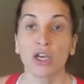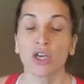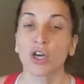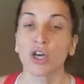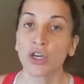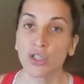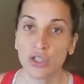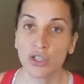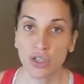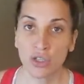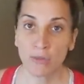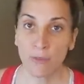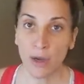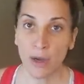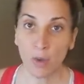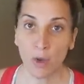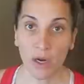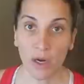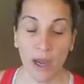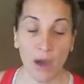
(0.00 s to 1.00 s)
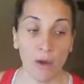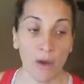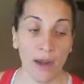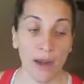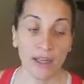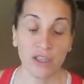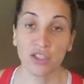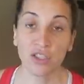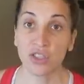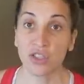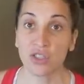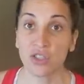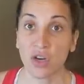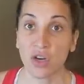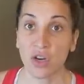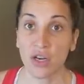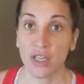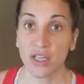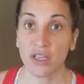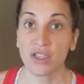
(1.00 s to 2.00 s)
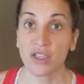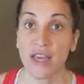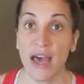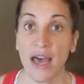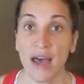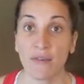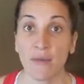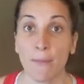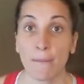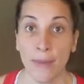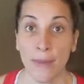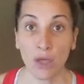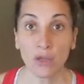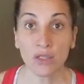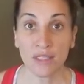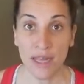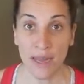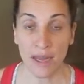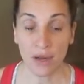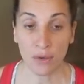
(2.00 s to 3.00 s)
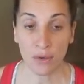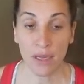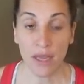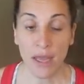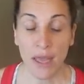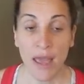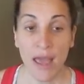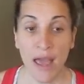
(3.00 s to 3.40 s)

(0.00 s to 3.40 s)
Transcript: couldn't do my workout, and I just started to have a meltdown.